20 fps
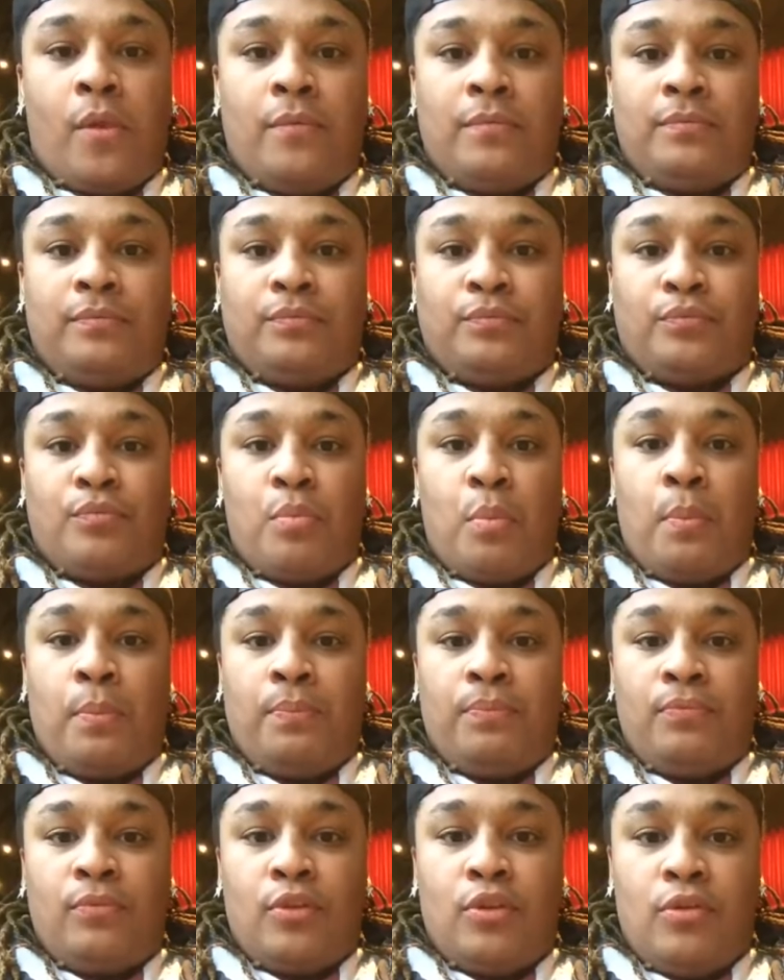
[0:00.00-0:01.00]

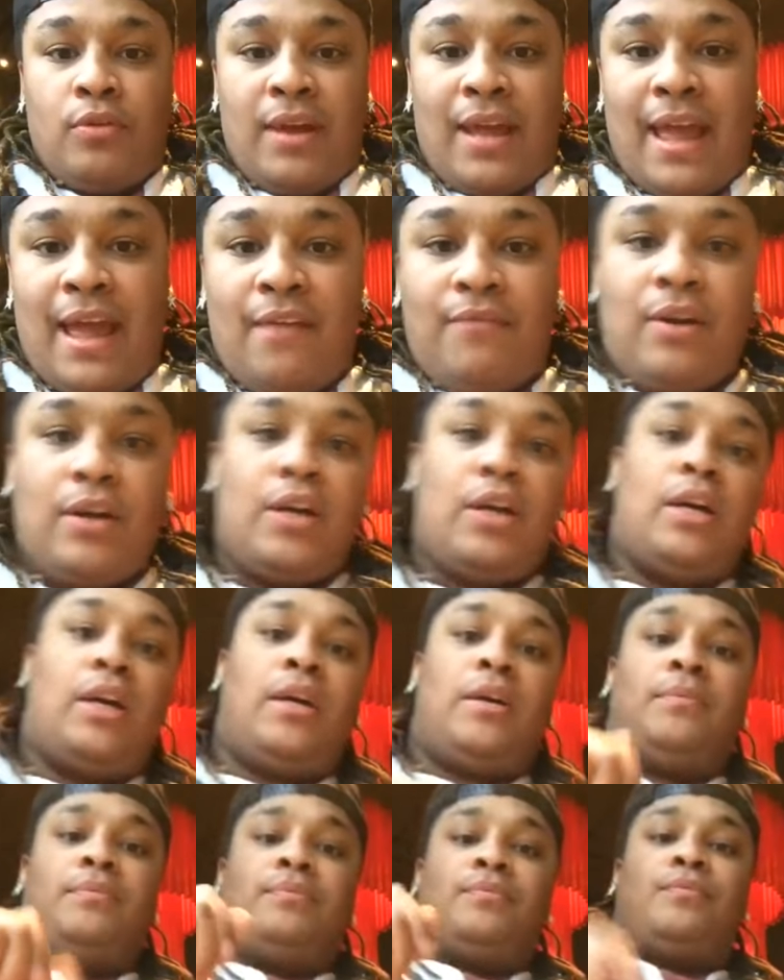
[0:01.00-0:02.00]
Mm-hmm. You can have a
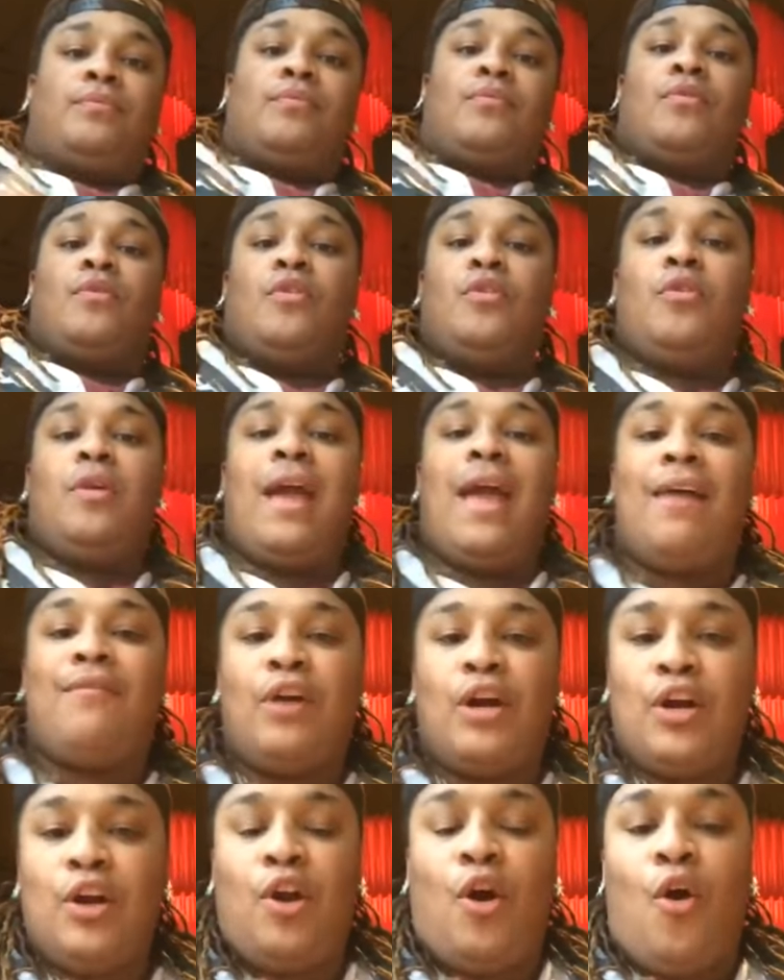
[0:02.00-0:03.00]
um, you can have
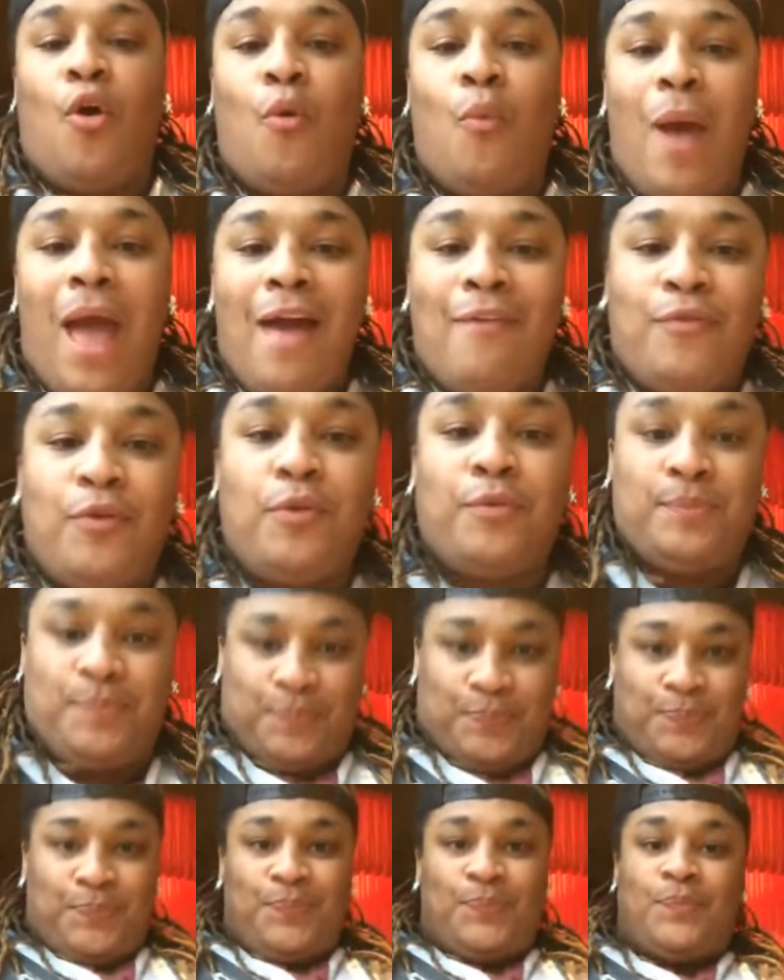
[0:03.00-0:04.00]
a good old waffle.
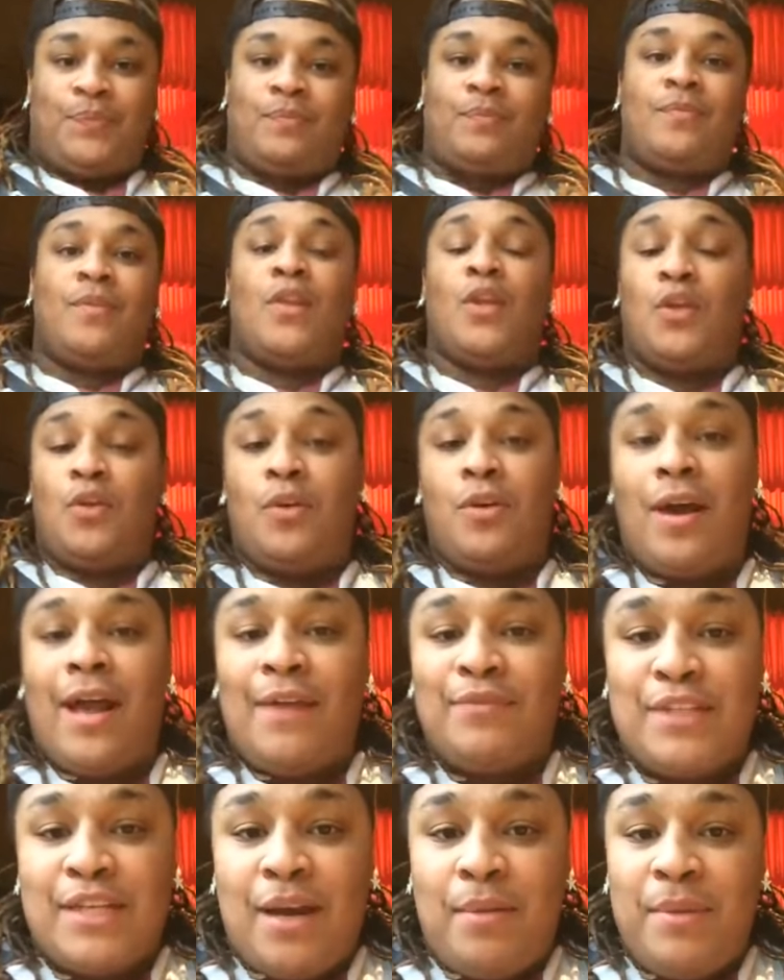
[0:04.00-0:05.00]
you don't
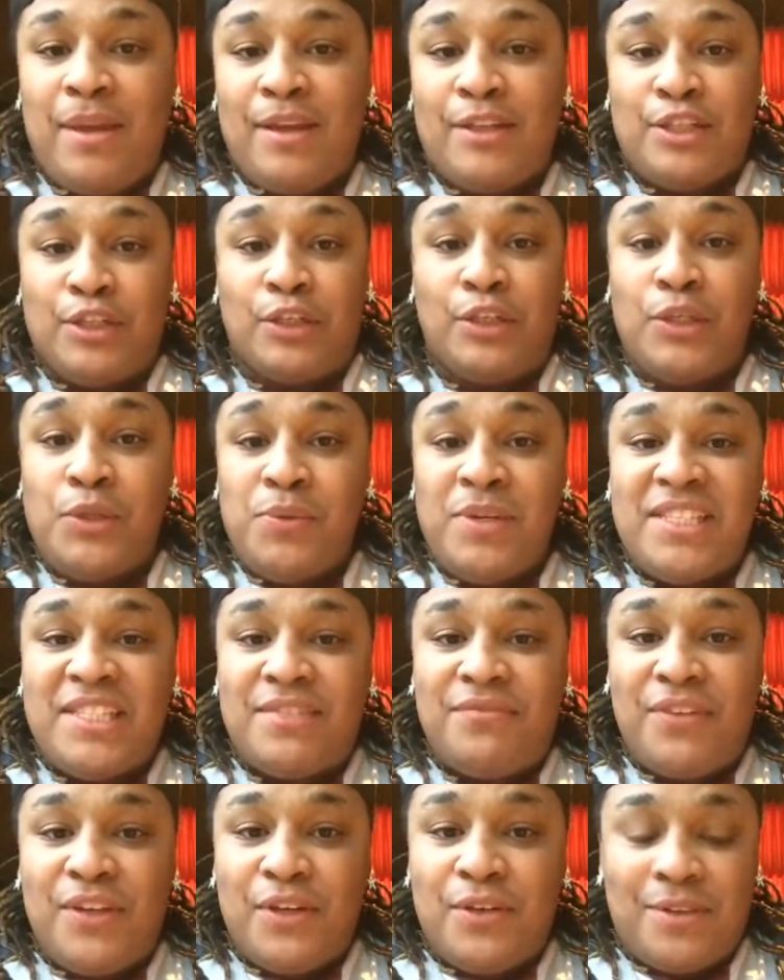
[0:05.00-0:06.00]
have to come here to
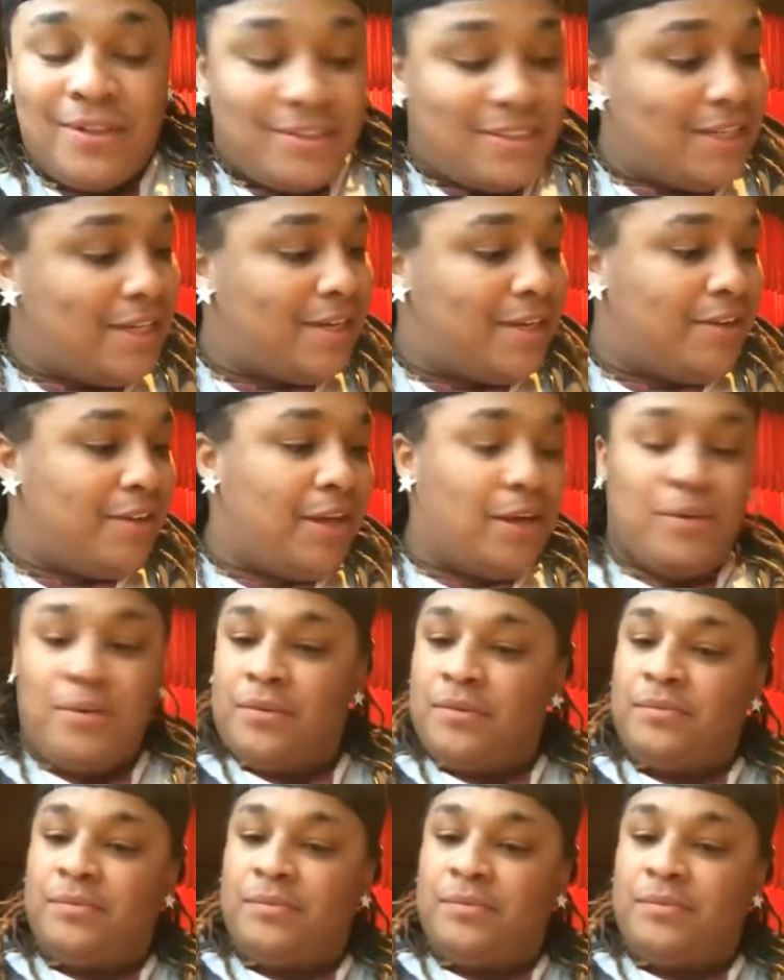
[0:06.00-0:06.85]
Louisville, Kentucky, though.